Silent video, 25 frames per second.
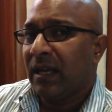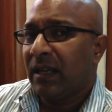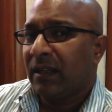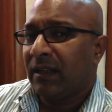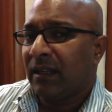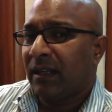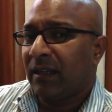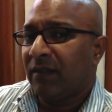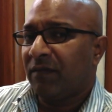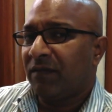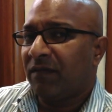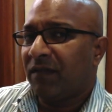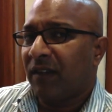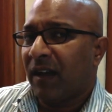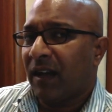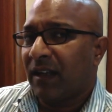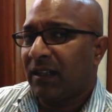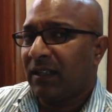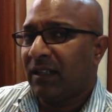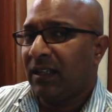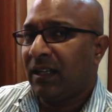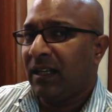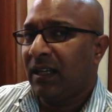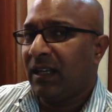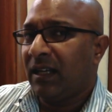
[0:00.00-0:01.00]
that in
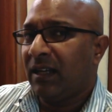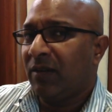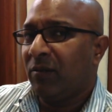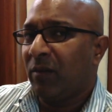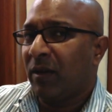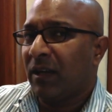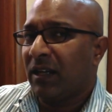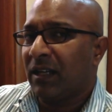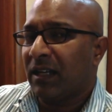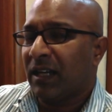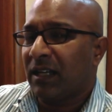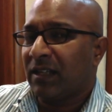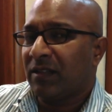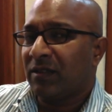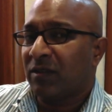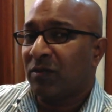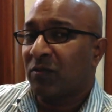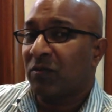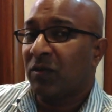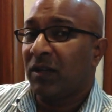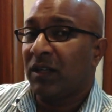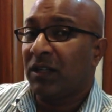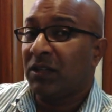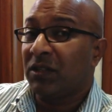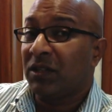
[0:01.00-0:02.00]
fact he went against the
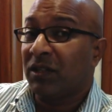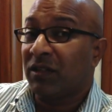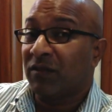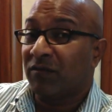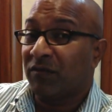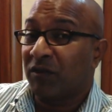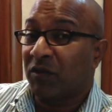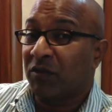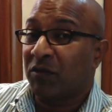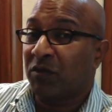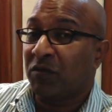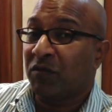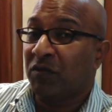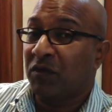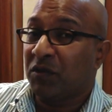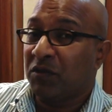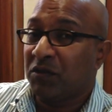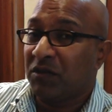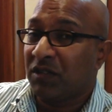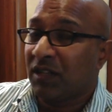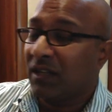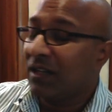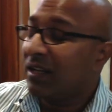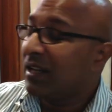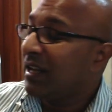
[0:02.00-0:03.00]
religion for
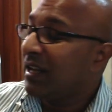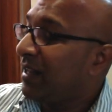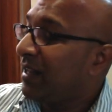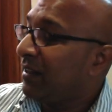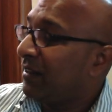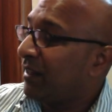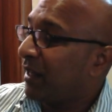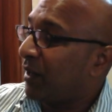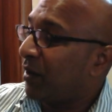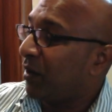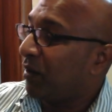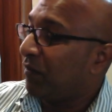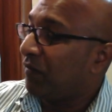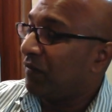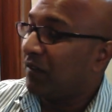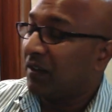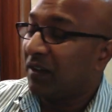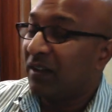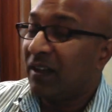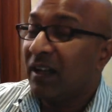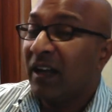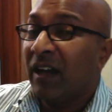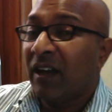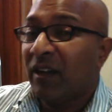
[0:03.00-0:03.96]
refusing that offer.